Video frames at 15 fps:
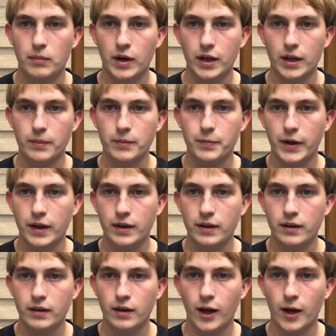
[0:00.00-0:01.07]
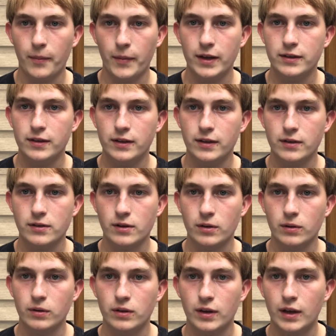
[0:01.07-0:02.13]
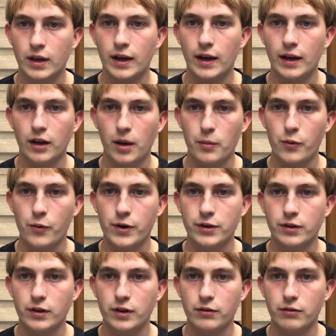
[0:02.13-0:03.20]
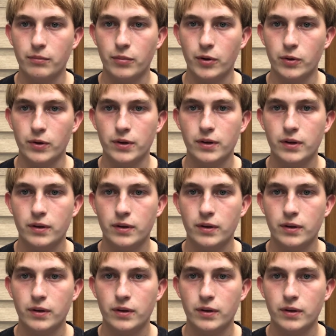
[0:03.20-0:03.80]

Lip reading: My name's Ben, I'm 18 years old, and I'm originally from Poland.